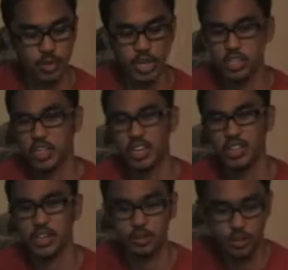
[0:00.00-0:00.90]
actually
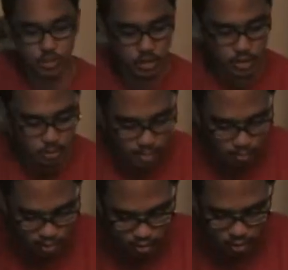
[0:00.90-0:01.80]
not that obscure. It's
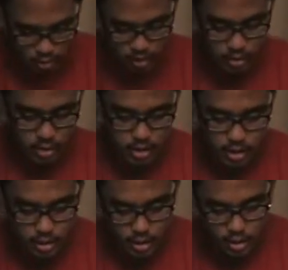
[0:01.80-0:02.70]
made by like
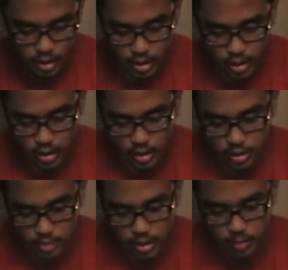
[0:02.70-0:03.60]

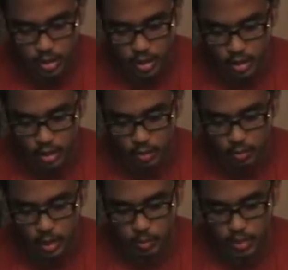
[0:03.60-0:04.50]

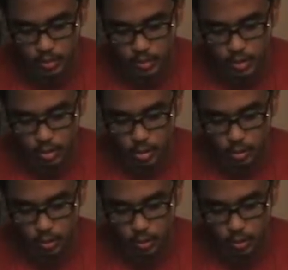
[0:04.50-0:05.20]
MTV or